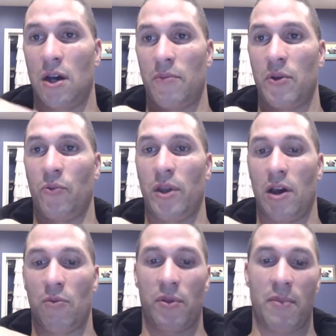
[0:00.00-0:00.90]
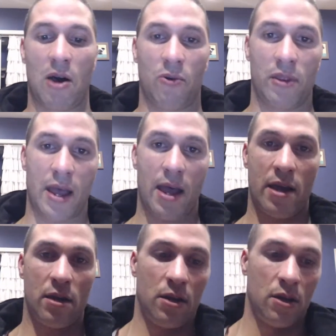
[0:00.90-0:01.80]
and we help them out with that.